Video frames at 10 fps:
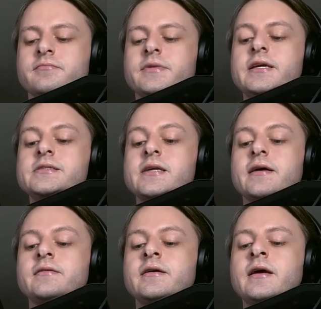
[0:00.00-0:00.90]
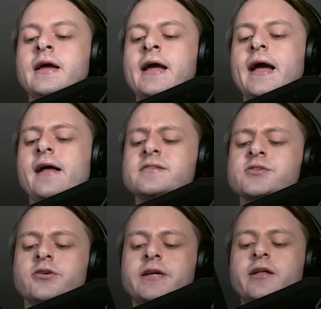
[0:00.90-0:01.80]
he said. Alice
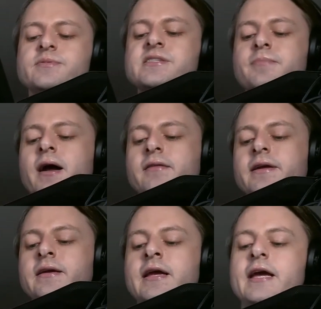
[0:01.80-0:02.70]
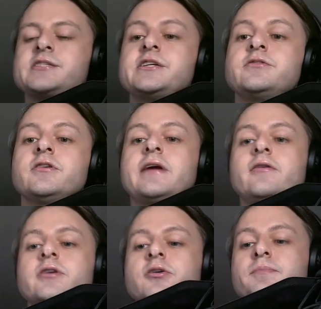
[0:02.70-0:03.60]
couldn't help smiling as she took
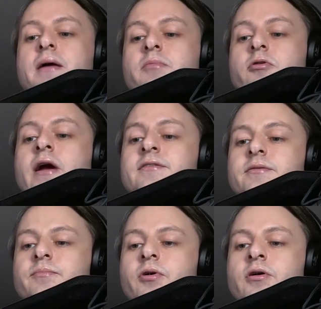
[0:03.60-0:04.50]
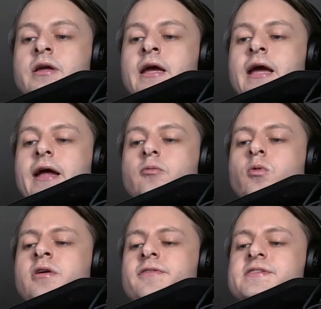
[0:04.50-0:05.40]
out her memorandum book and
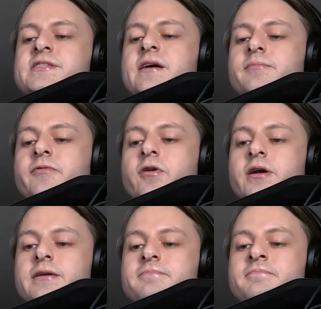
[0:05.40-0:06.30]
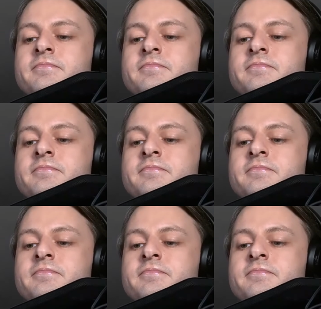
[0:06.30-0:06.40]
worked the sum for him.